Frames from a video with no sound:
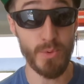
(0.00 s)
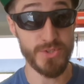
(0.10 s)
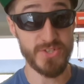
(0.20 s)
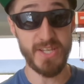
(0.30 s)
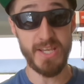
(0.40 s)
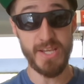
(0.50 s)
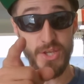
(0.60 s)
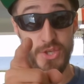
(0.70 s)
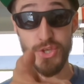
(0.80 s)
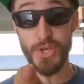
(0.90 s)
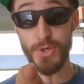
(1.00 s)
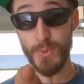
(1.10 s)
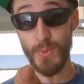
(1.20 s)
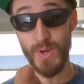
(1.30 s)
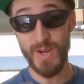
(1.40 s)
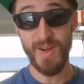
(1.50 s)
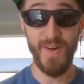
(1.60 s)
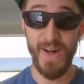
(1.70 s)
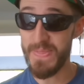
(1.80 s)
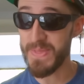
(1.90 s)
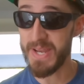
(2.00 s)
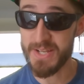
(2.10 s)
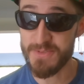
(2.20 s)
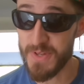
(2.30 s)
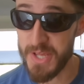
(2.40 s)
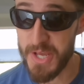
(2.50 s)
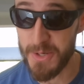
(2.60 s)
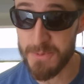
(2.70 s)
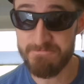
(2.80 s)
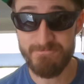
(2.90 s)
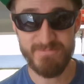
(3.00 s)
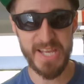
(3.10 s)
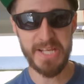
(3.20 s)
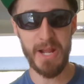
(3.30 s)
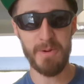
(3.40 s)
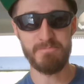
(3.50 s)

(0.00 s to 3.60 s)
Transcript: will see you on the next video. Take care,